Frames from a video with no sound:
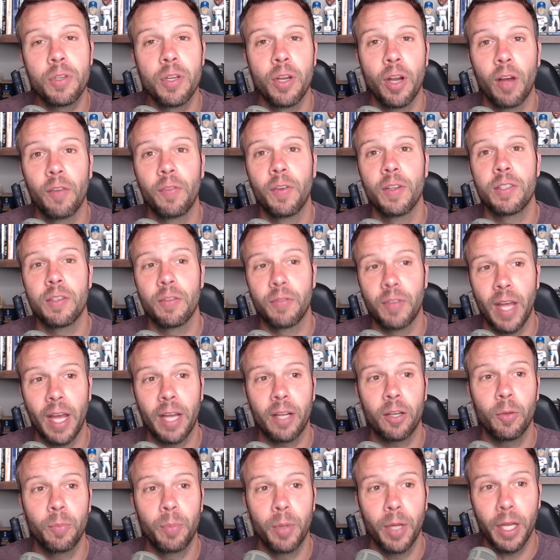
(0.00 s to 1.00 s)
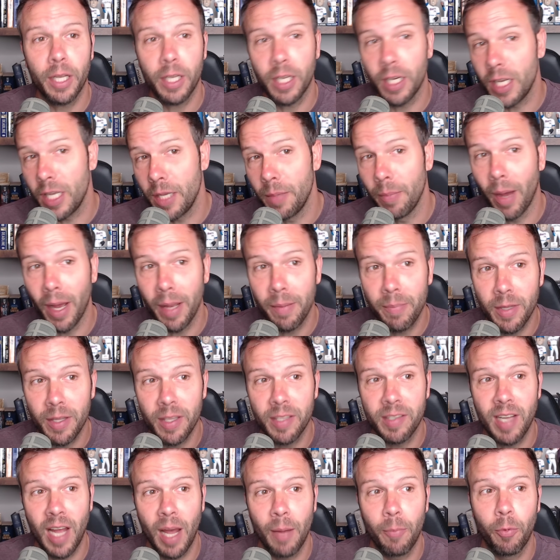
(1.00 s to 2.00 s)
an offensive tackle pick and he might be the
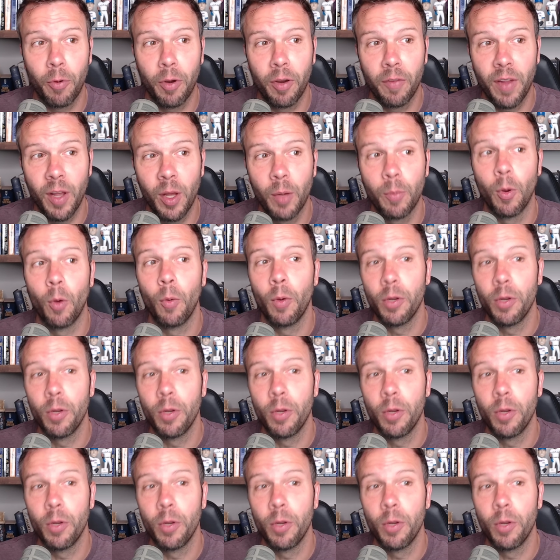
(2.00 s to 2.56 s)
top one available.